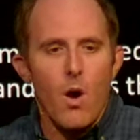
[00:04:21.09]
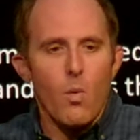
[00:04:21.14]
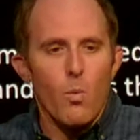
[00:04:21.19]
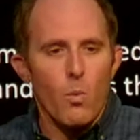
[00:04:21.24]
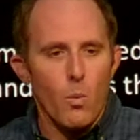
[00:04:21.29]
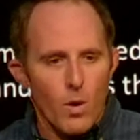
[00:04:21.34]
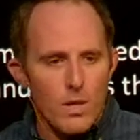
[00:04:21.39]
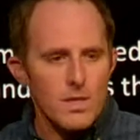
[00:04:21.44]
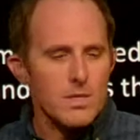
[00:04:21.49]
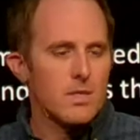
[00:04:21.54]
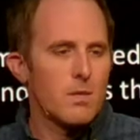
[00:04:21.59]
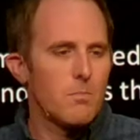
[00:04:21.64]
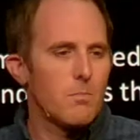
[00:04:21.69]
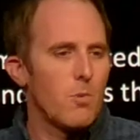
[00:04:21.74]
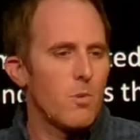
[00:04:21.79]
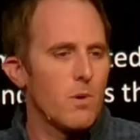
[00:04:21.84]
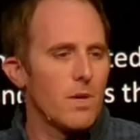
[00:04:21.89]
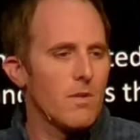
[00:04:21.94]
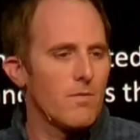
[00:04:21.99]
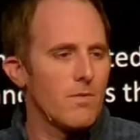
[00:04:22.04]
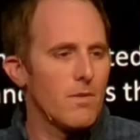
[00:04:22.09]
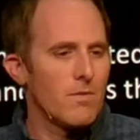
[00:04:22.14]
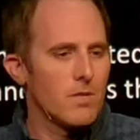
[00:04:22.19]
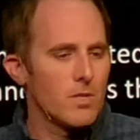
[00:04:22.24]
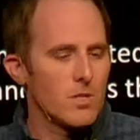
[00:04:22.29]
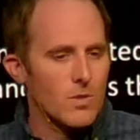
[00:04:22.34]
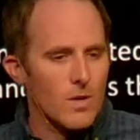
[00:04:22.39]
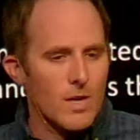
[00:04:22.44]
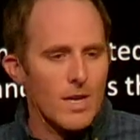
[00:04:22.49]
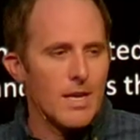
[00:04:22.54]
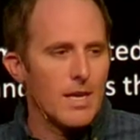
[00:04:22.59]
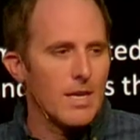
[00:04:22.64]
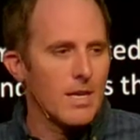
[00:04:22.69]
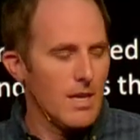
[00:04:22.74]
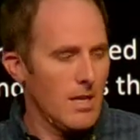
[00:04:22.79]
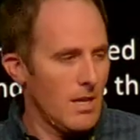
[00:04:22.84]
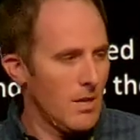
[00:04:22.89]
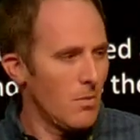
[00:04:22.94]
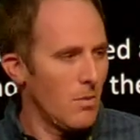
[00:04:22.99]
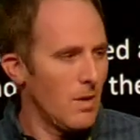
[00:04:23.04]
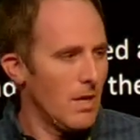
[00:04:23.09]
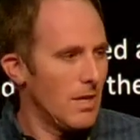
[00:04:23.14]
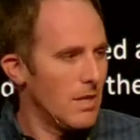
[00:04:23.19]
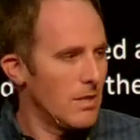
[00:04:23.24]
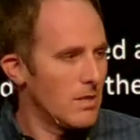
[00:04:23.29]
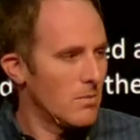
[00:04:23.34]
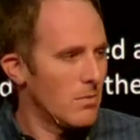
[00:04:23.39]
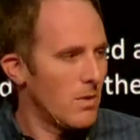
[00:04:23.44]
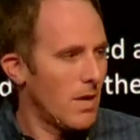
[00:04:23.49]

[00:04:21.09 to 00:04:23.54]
What's the point of even trying anyways?